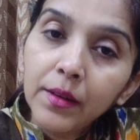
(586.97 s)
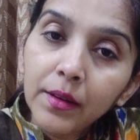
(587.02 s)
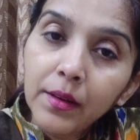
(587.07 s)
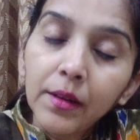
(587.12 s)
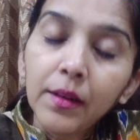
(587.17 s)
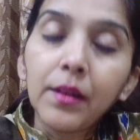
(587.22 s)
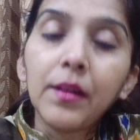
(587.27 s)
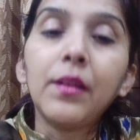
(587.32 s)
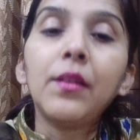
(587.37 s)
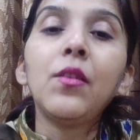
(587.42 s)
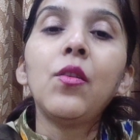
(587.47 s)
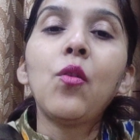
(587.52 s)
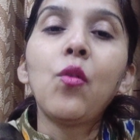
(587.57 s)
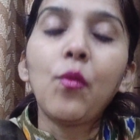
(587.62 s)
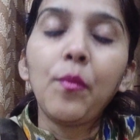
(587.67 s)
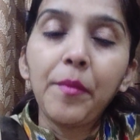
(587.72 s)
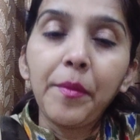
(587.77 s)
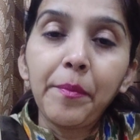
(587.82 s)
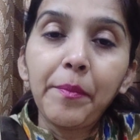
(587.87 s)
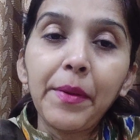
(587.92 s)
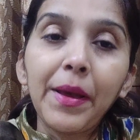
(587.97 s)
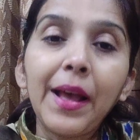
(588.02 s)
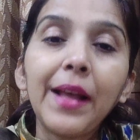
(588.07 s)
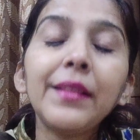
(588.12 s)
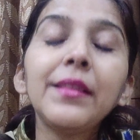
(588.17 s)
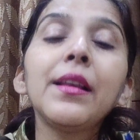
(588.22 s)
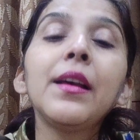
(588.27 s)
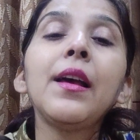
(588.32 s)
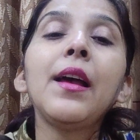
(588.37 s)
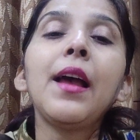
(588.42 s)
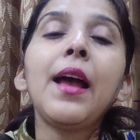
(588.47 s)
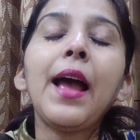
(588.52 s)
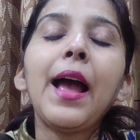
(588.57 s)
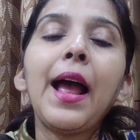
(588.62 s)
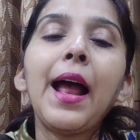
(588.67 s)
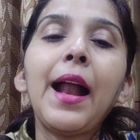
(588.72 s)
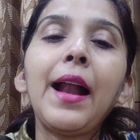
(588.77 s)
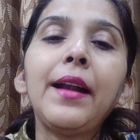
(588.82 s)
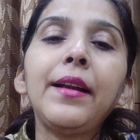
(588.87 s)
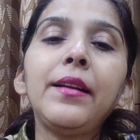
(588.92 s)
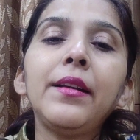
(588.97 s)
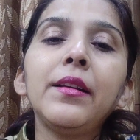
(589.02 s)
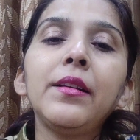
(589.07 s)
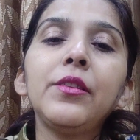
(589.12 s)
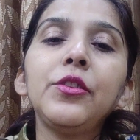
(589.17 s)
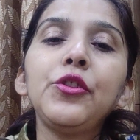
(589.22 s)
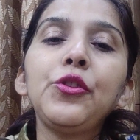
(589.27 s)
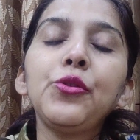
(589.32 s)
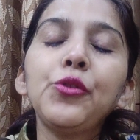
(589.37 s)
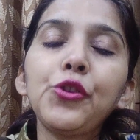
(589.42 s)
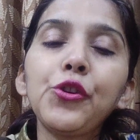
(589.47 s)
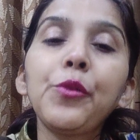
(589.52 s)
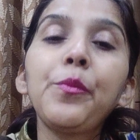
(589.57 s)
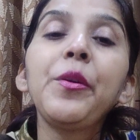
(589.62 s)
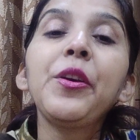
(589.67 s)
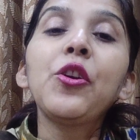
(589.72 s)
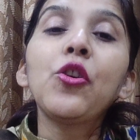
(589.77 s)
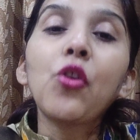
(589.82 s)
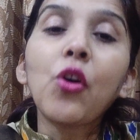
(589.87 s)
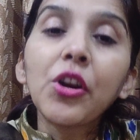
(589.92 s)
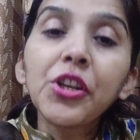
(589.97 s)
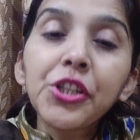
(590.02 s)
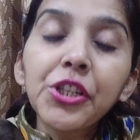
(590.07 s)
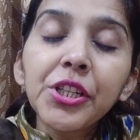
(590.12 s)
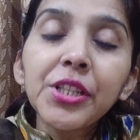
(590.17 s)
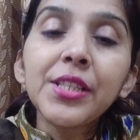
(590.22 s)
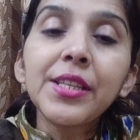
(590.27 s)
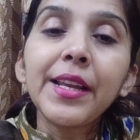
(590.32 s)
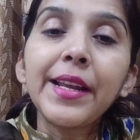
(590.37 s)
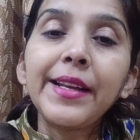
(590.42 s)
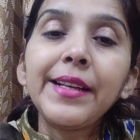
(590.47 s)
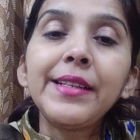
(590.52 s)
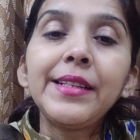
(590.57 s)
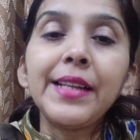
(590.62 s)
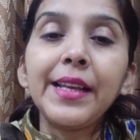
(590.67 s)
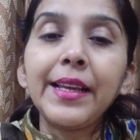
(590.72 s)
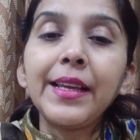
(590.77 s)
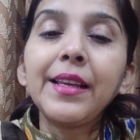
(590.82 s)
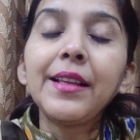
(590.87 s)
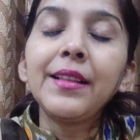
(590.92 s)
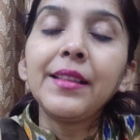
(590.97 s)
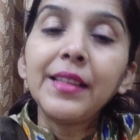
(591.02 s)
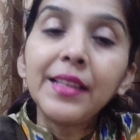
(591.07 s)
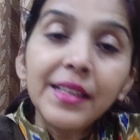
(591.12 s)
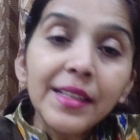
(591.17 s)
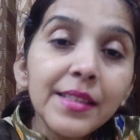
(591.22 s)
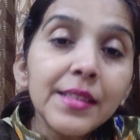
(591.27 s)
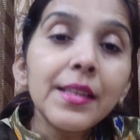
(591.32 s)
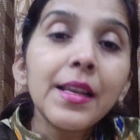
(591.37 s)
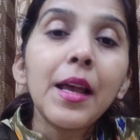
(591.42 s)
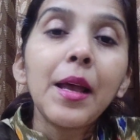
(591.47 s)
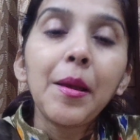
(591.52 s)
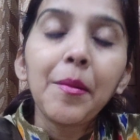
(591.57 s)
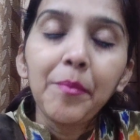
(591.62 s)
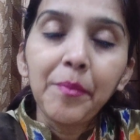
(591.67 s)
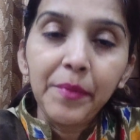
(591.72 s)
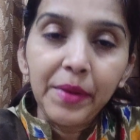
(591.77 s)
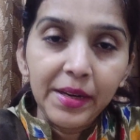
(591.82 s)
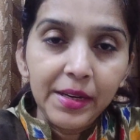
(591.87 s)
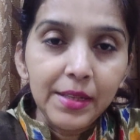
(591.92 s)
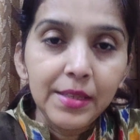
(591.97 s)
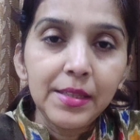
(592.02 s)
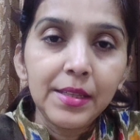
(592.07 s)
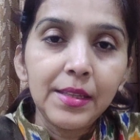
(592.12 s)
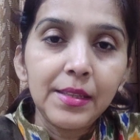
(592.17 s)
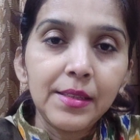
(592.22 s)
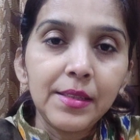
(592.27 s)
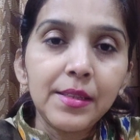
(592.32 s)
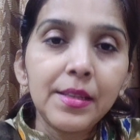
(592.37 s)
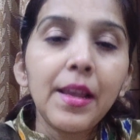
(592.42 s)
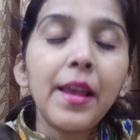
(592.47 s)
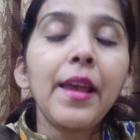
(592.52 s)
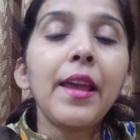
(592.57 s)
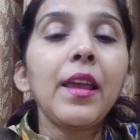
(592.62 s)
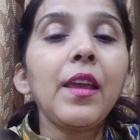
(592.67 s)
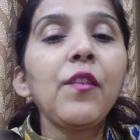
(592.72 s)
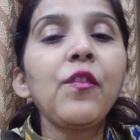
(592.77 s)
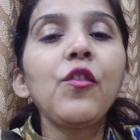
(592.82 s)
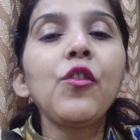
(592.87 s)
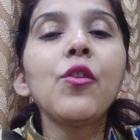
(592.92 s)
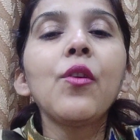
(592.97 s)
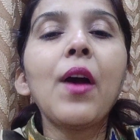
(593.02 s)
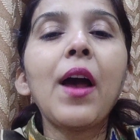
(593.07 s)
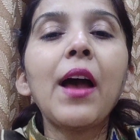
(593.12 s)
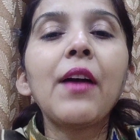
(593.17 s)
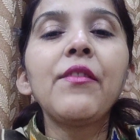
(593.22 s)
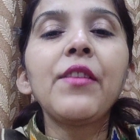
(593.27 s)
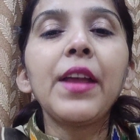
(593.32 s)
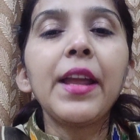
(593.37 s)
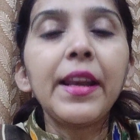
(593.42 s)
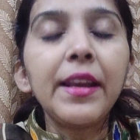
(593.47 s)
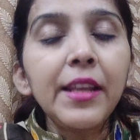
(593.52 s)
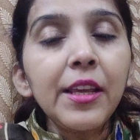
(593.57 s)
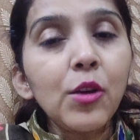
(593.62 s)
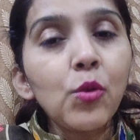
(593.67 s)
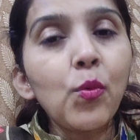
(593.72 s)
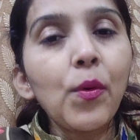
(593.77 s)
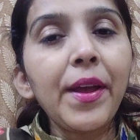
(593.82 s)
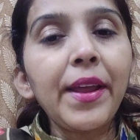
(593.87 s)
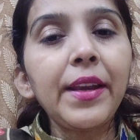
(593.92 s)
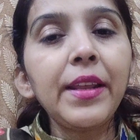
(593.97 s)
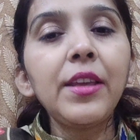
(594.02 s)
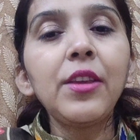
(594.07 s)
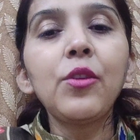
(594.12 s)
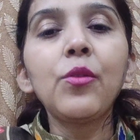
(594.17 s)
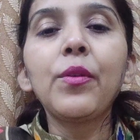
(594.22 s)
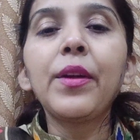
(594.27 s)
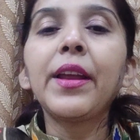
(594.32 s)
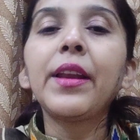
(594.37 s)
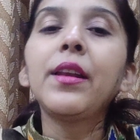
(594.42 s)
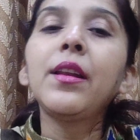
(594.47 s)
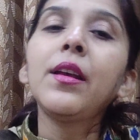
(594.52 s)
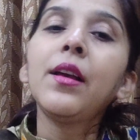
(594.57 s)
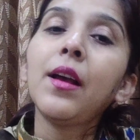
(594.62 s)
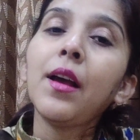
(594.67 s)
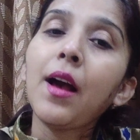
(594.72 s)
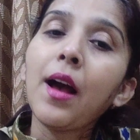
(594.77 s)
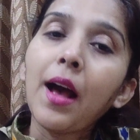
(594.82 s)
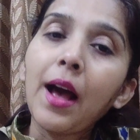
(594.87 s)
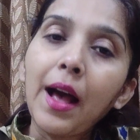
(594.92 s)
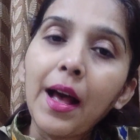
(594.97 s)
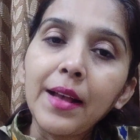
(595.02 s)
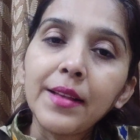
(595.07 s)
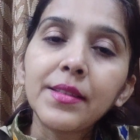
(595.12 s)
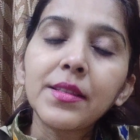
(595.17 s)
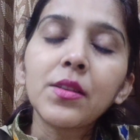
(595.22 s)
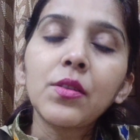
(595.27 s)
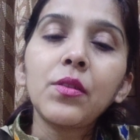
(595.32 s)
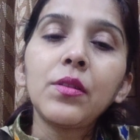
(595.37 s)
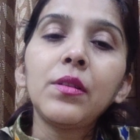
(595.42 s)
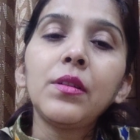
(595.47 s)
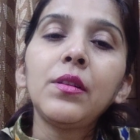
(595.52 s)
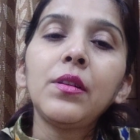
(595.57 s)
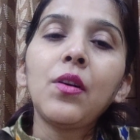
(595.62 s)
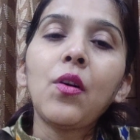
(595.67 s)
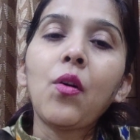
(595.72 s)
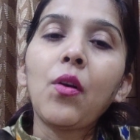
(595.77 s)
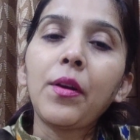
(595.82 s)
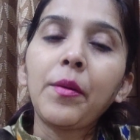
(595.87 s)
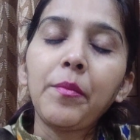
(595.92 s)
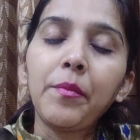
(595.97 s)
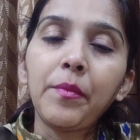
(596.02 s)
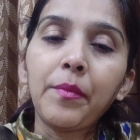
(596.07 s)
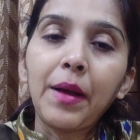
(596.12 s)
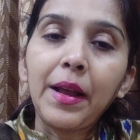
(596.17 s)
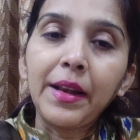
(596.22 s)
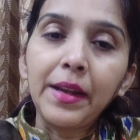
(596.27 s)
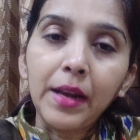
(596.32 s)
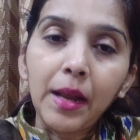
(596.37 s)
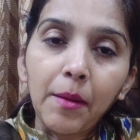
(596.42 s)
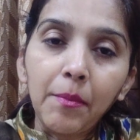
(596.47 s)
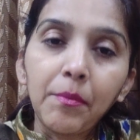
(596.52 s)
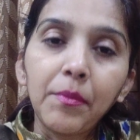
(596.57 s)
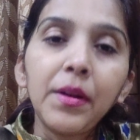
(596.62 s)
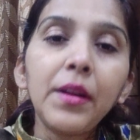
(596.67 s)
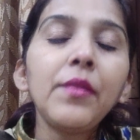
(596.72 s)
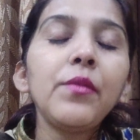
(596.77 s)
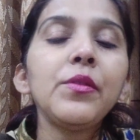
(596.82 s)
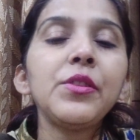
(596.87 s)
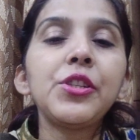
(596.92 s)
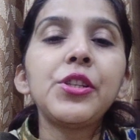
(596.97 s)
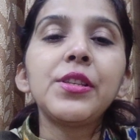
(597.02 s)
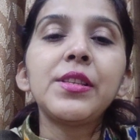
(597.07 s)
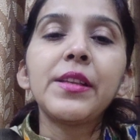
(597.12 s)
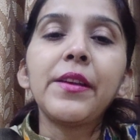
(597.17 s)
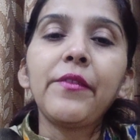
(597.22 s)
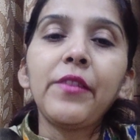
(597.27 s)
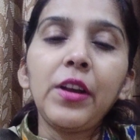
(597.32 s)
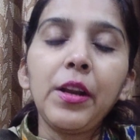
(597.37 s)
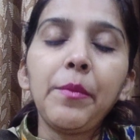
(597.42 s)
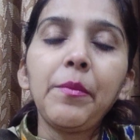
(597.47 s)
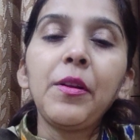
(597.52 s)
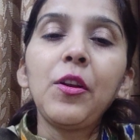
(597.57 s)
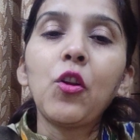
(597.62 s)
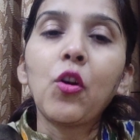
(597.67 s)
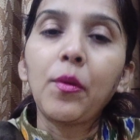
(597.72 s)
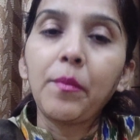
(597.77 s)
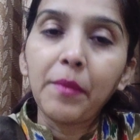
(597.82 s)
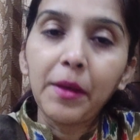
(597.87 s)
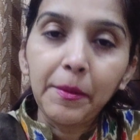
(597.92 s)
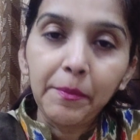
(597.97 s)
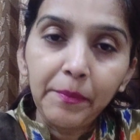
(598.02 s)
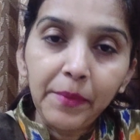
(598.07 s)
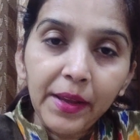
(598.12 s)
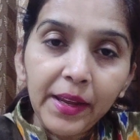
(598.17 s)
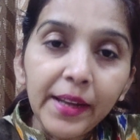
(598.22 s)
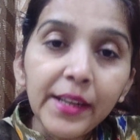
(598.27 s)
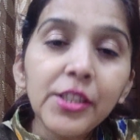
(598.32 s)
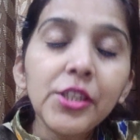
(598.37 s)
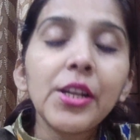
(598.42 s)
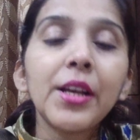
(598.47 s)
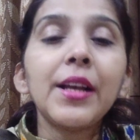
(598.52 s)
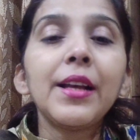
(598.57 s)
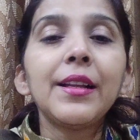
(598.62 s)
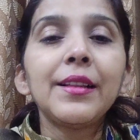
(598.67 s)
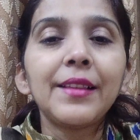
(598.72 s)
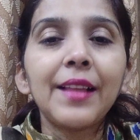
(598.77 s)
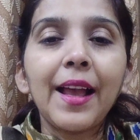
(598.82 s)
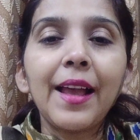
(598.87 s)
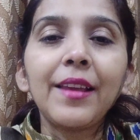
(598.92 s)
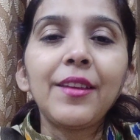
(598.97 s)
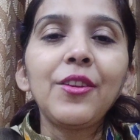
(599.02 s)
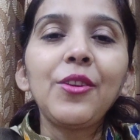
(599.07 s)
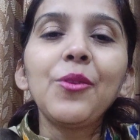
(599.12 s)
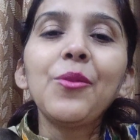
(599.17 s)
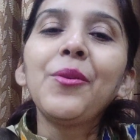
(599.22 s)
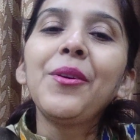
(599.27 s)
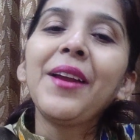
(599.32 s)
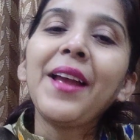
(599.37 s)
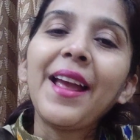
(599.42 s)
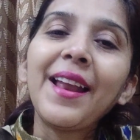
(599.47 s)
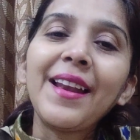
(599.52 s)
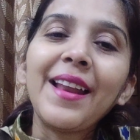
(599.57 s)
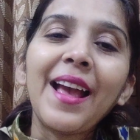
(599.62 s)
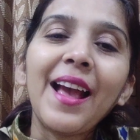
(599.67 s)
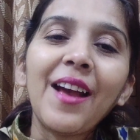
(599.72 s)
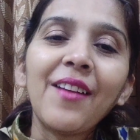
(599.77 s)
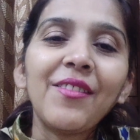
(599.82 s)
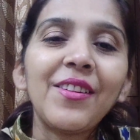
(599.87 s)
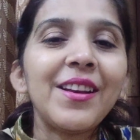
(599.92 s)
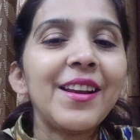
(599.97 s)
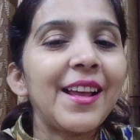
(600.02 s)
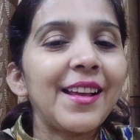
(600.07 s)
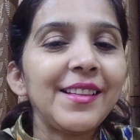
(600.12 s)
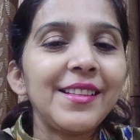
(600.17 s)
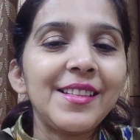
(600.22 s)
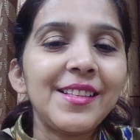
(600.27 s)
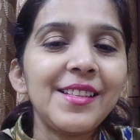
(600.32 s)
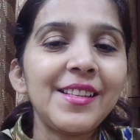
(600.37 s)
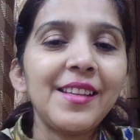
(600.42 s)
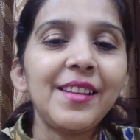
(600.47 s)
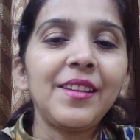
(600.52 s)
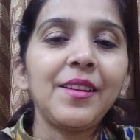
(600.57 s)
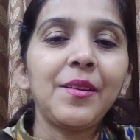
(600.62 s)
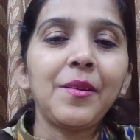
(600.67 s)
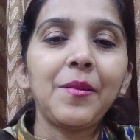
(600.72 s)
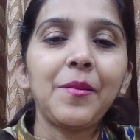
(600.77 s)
homeopath, and you should be cautious in taking these medicines. If you have any query, you can ask on my number, which is available on my page. Thank you and have a nice day.